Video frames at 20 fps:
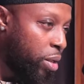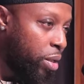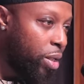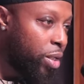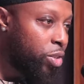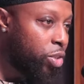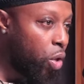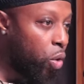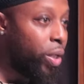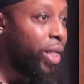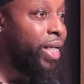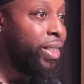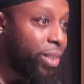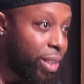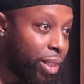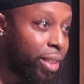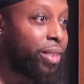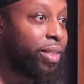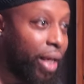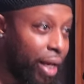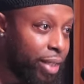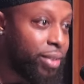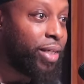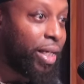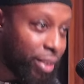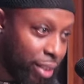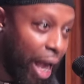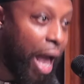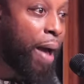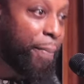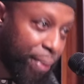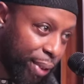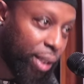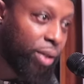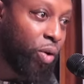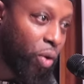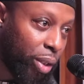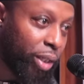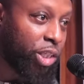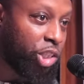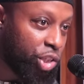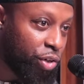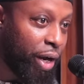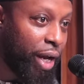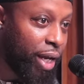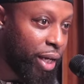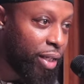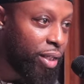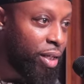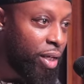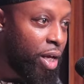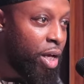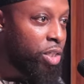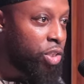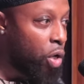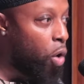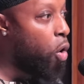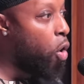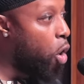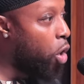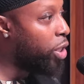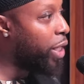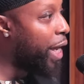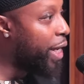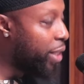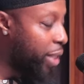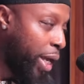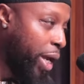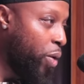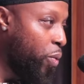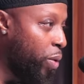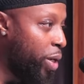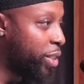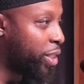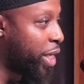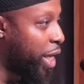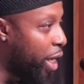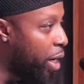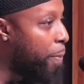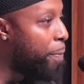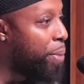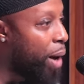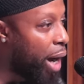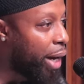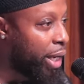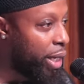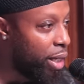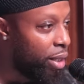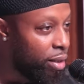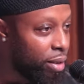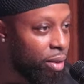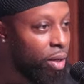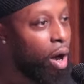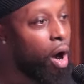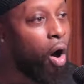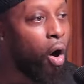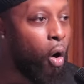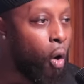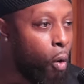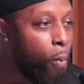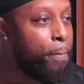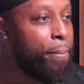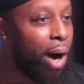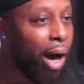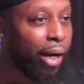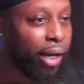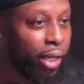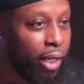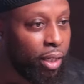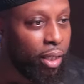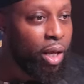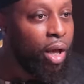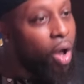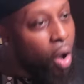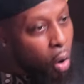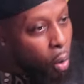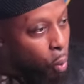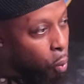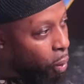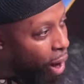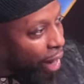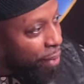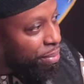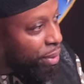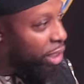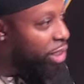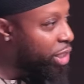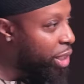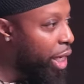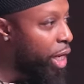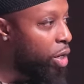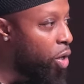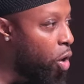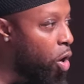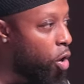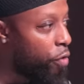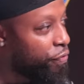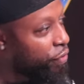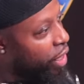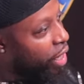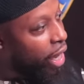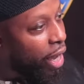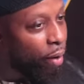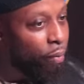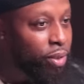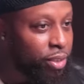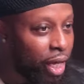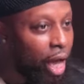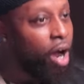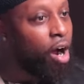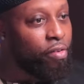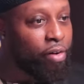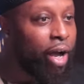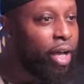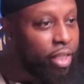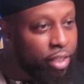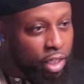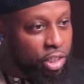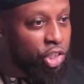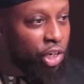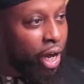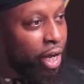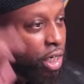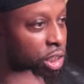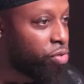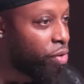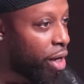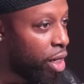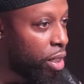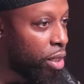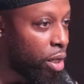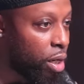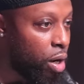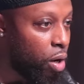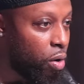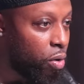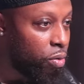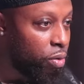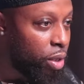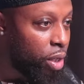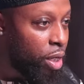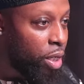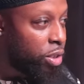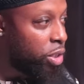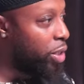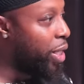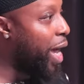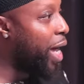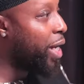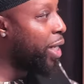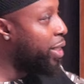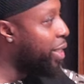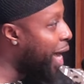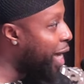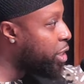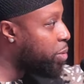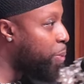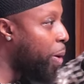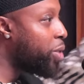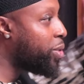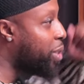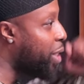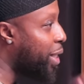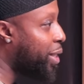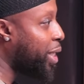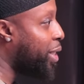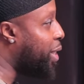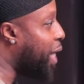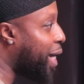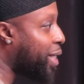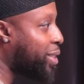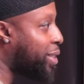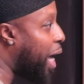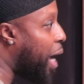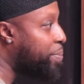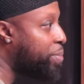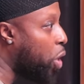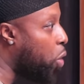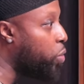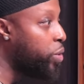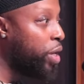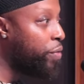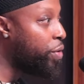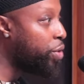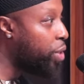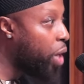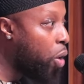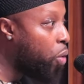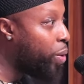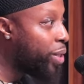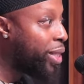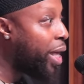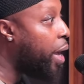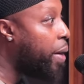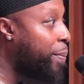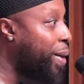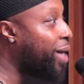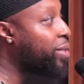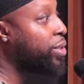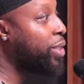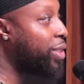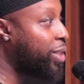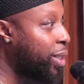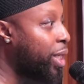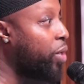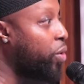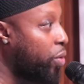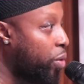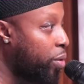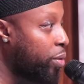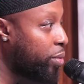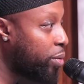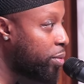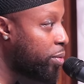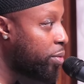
So these are the things that's happening on the train. So all they did was get a bucket, an old bucket, wipe the seat off, and was like, all right, the train is ready to go. So now the next person at the next stop don't even know what they're about to sit on.